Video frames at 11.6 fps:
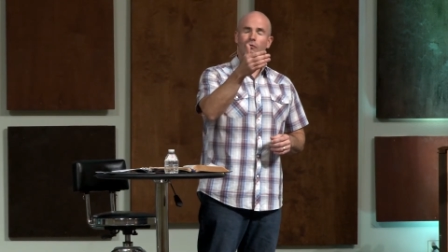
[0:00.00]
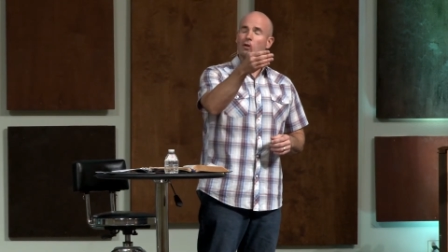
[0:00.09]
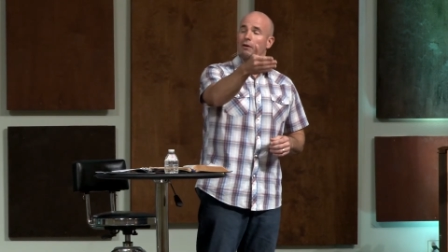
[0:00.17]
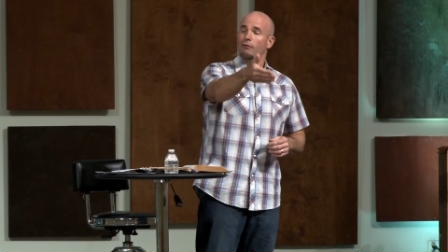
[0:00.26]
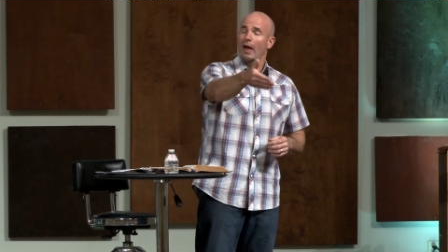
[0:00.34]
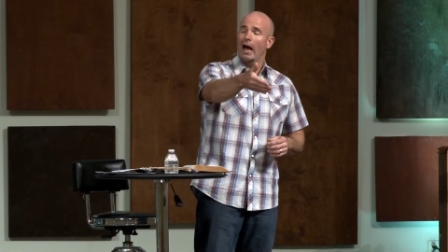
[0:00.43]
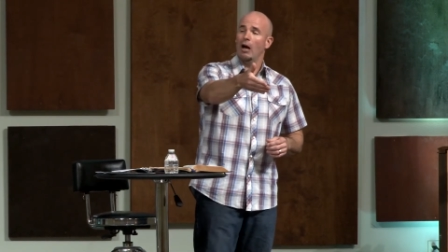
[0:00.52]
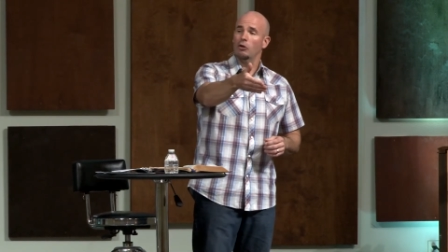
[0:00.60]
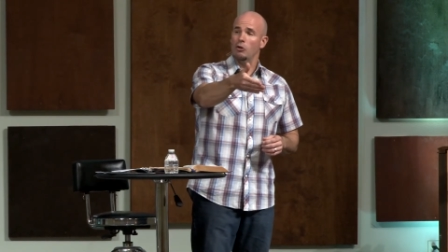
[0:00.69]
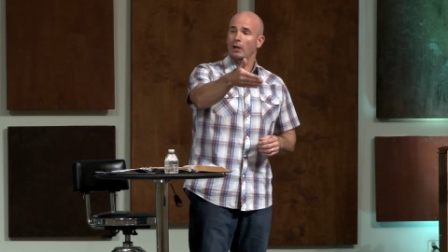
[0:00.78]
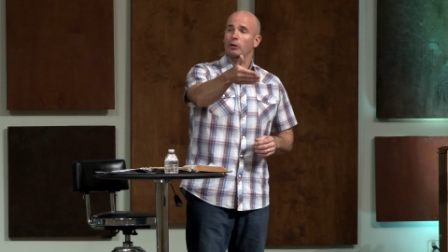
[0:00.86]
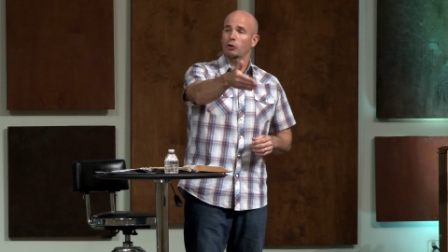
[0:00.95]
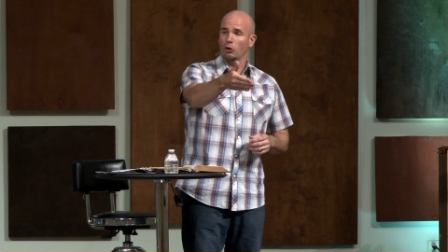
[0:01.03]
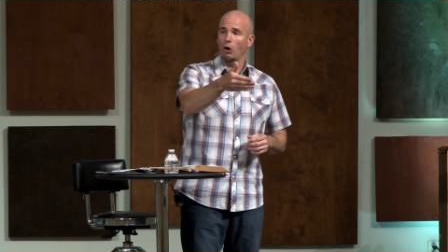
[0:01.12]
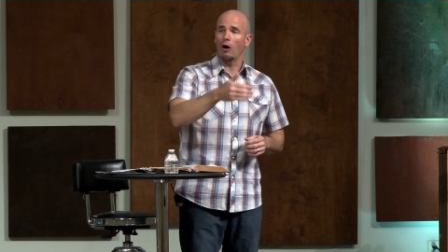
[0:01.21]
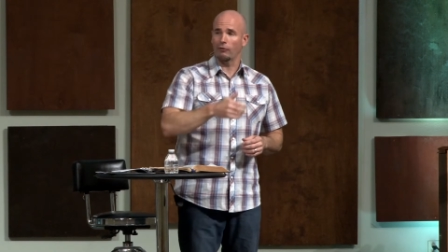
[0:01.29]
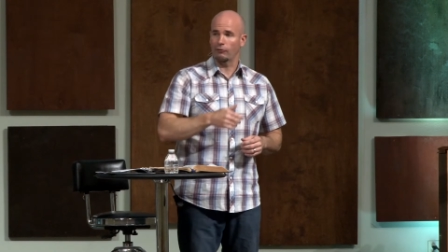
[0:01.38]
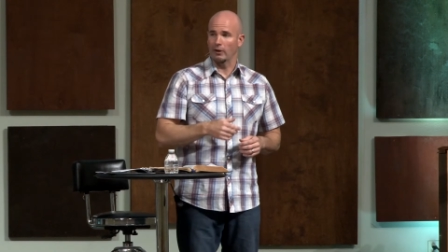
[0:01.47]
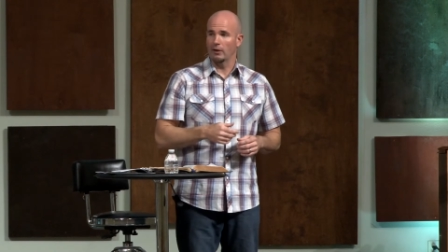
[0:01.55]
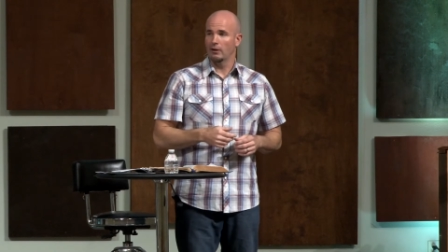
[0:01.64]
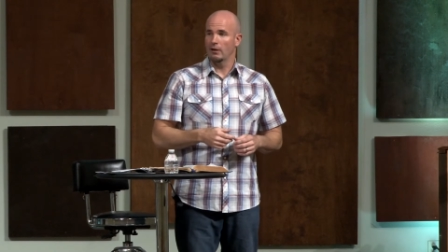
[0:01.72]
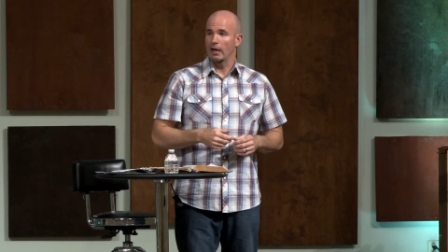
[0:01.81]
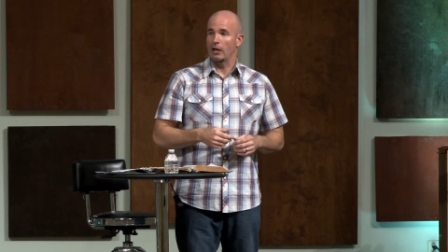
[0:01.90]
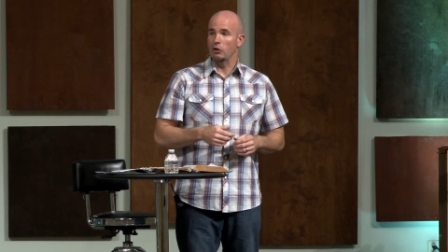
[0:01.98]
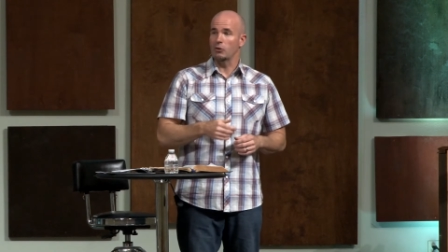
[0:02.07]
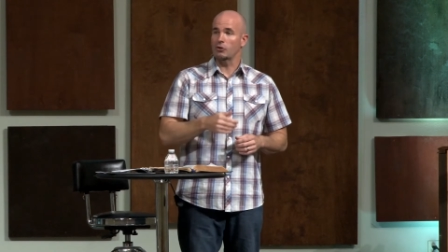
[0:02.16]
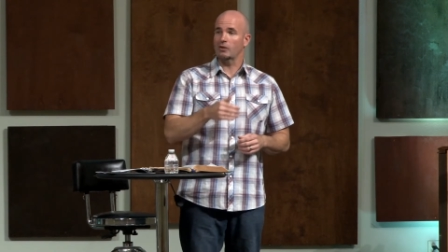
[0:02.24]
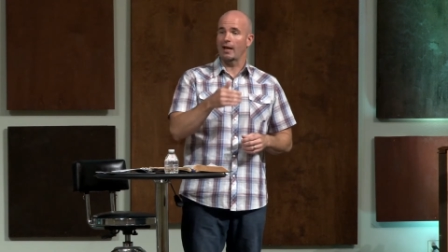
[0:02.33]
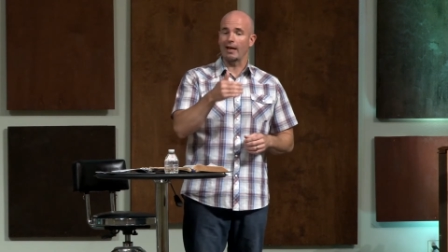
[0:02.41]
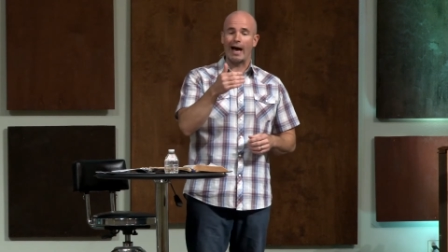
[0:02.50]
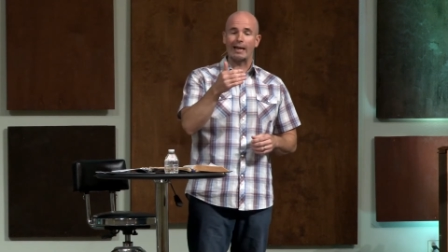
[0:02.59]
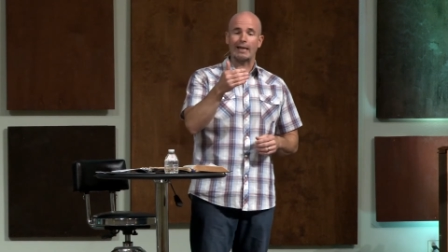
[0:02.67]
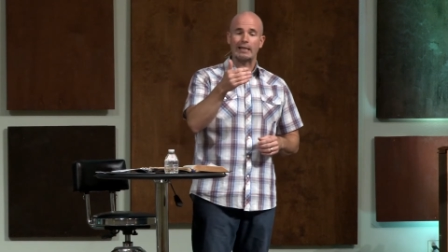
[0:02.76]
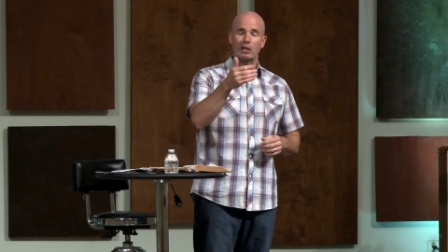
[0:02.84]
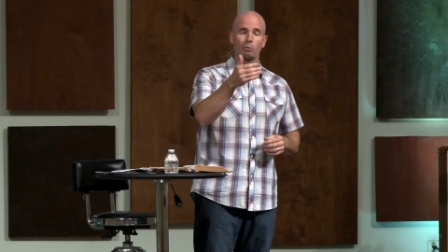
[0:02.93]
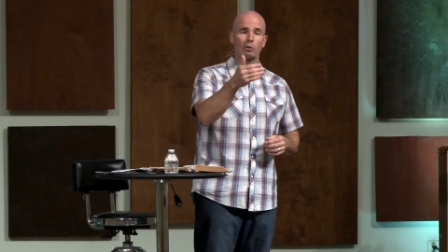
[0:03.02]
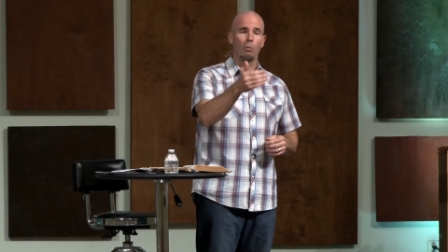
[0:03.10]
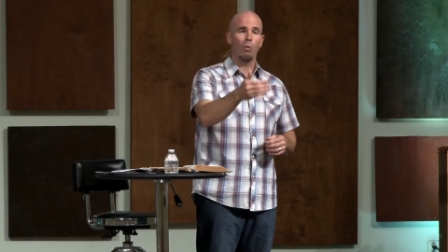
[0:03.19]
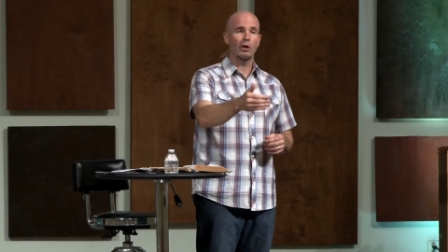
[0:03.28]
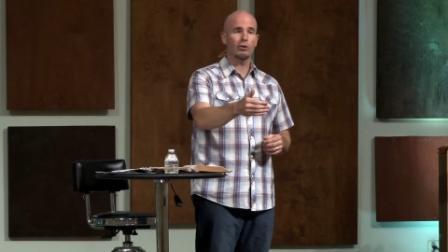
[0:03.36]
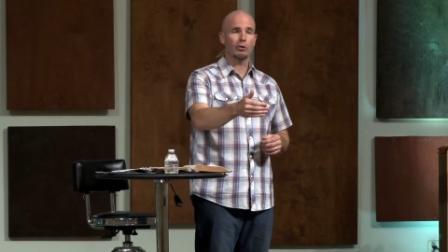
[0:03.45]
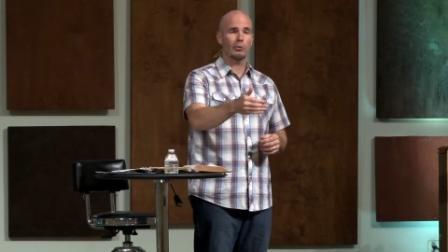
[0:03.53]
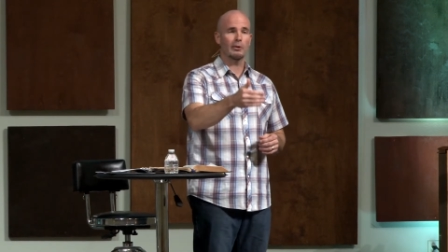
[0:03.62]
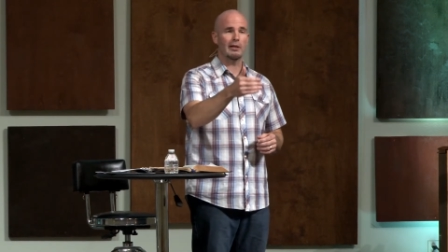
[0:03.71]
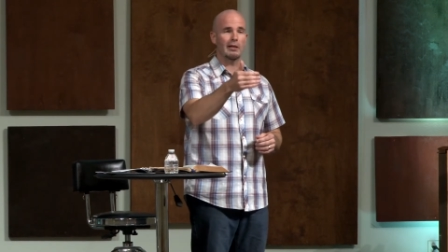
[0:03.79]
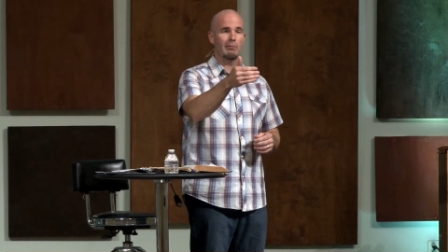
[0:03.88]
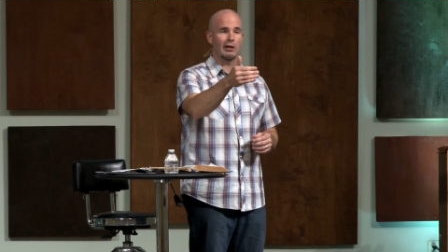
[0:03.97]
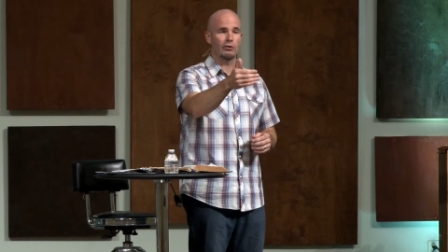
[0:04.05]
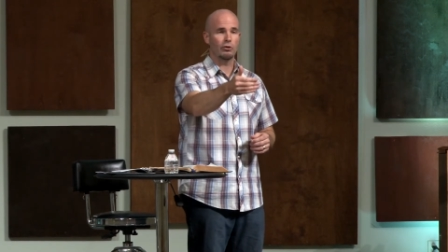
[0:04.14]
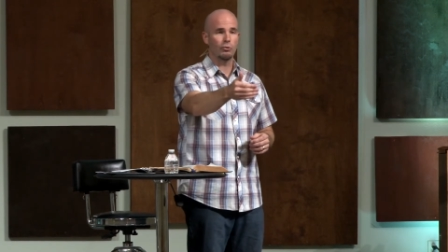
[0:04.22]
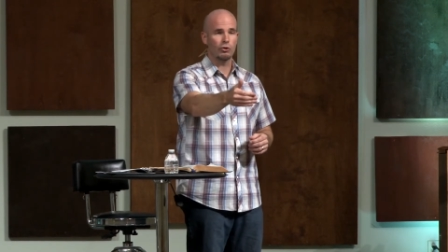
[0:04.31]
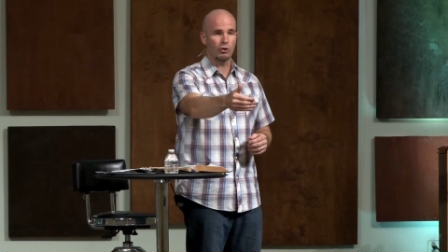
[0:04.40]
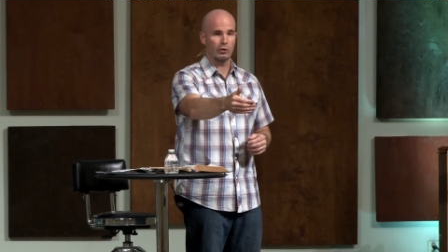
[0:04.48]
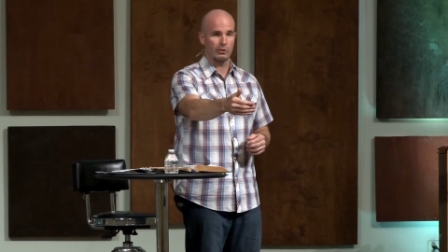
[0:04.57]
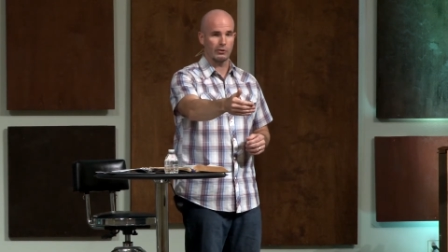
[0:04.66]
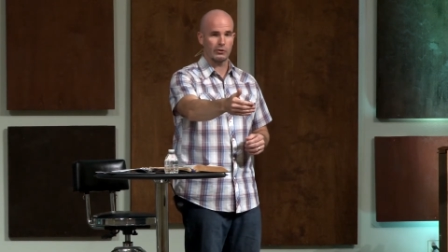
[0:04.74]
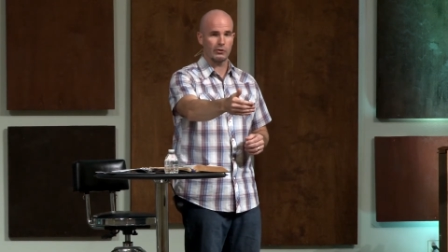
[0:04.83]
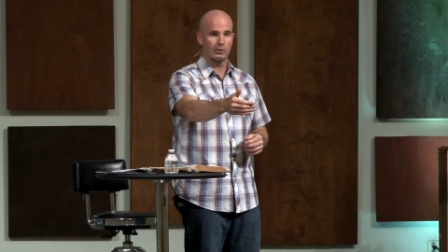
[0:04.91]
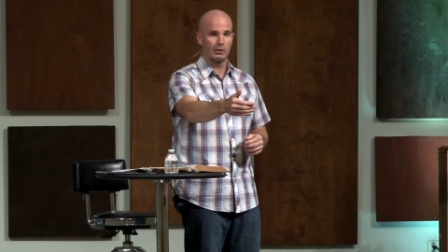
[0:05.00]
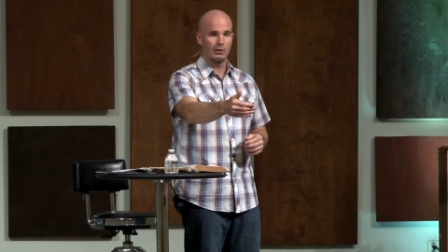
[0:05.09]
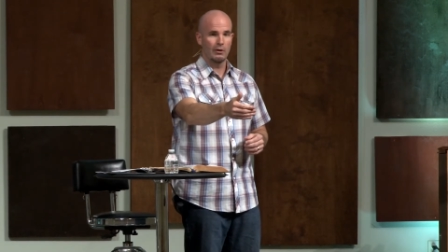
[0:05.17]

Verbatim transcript: if, how you like your coffee, and you say, I like it with one cream and two sugars,